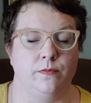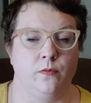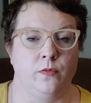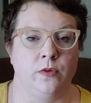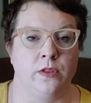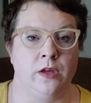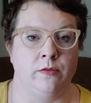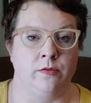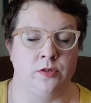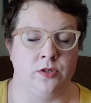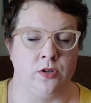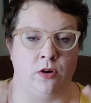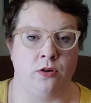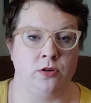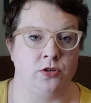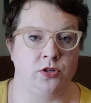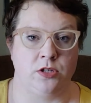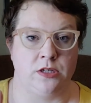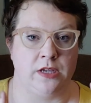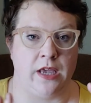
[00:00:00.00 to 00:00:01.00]
when there was
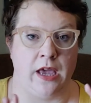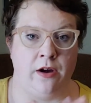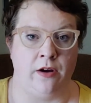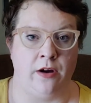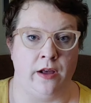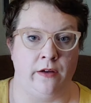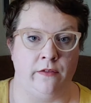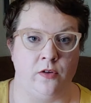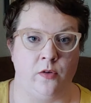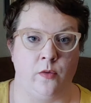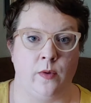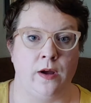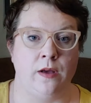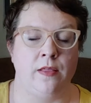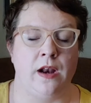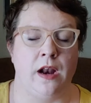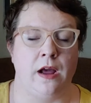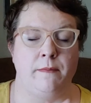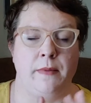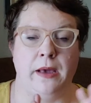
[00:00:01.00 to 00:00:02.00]
yarn just scattered everywhere,
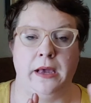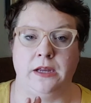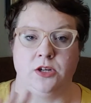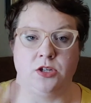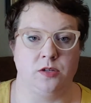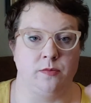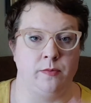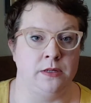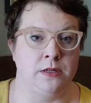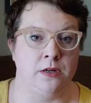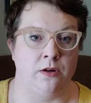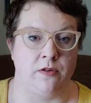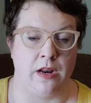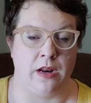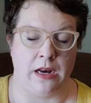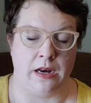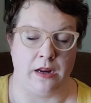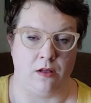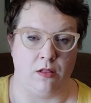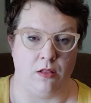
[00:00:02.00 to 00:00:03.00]
that I may just be
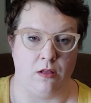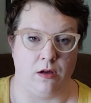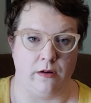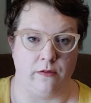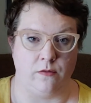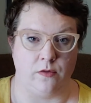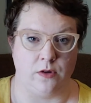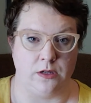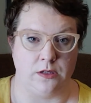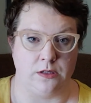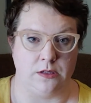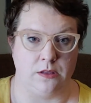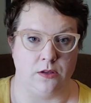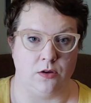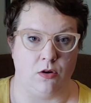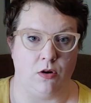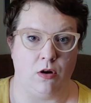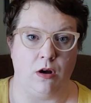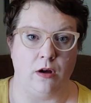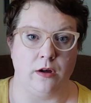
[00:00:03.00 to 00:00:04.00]
donating a lot of what is in
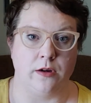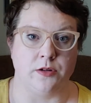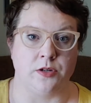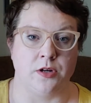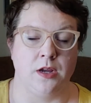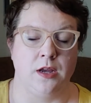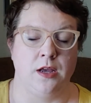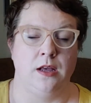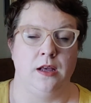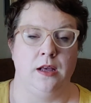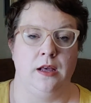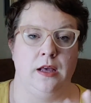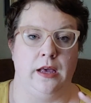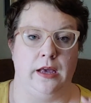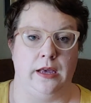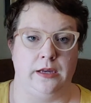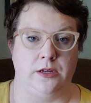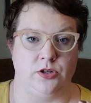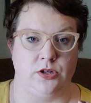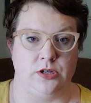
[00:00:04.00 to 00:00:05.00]
the garage
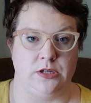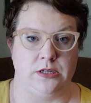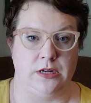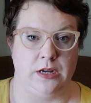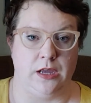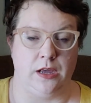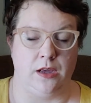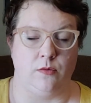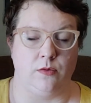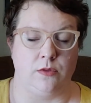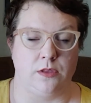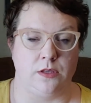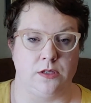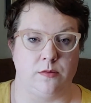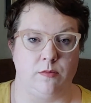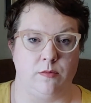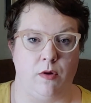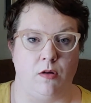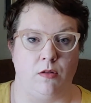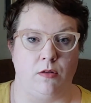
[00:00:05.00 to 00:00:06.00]
and just sticking with the
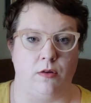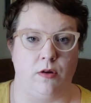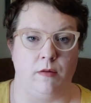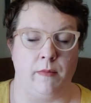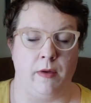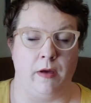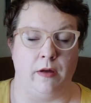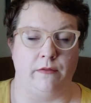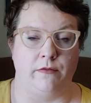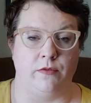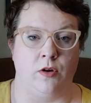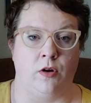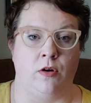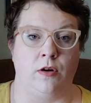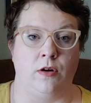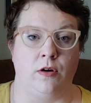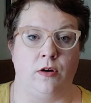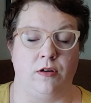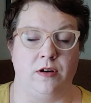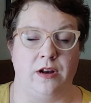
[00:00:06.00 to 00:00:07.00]
smaller amount of
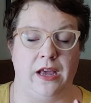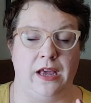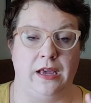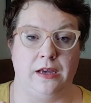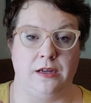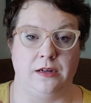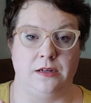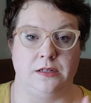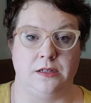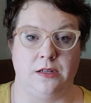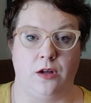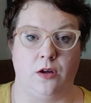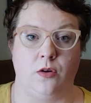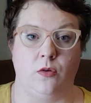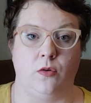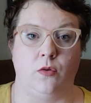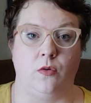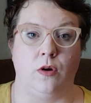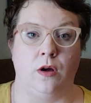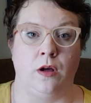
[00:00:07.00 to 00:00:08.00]
yarn on hand.
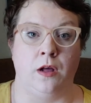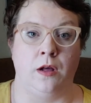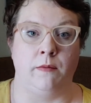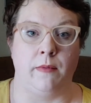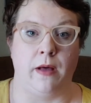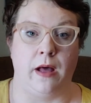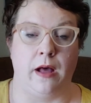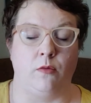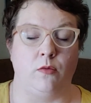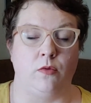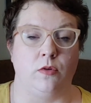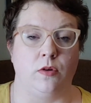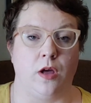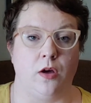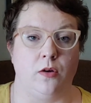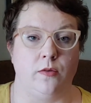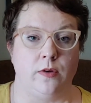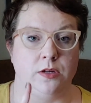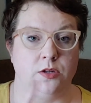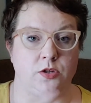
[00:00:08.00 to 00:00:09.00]
So I will
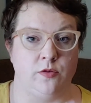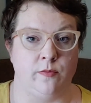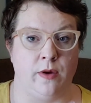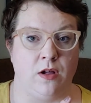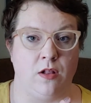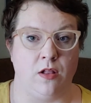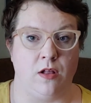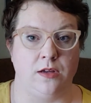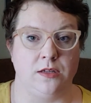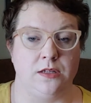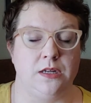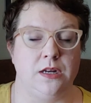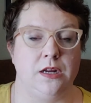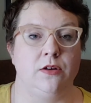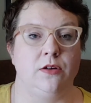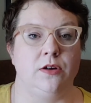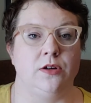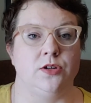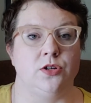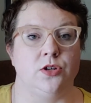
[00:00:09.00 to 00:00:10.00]
go into my closet
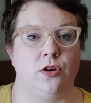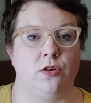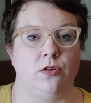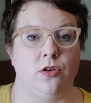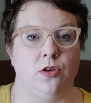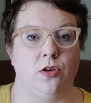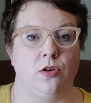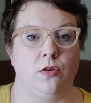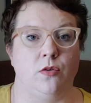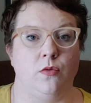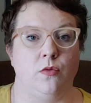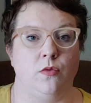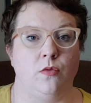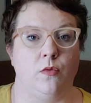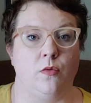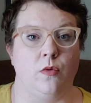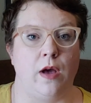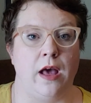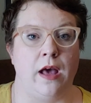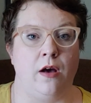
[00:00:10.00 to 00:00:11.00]
here and show
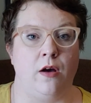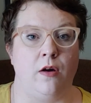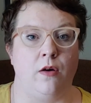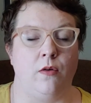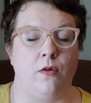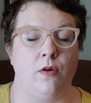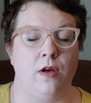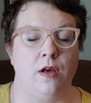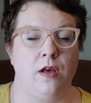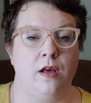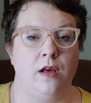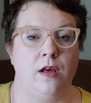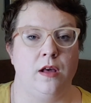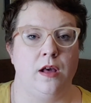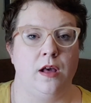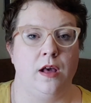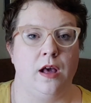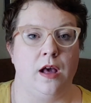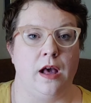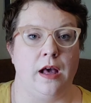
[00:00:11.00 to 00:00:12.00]
you how
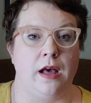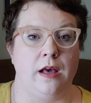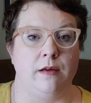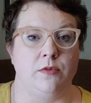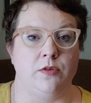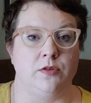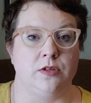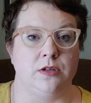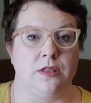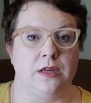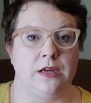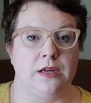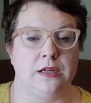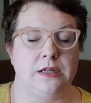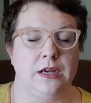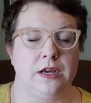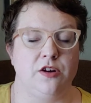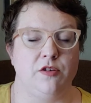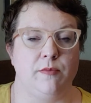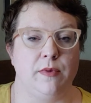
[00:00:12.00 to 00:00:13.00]
I'm using the
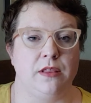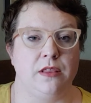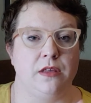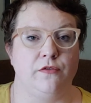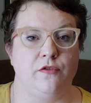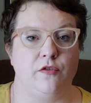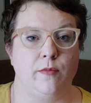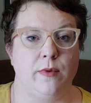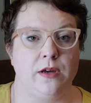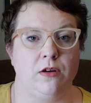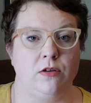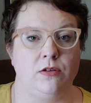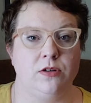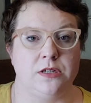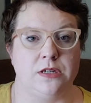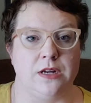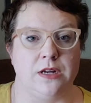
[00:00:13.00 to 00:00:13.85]
container method for my yarn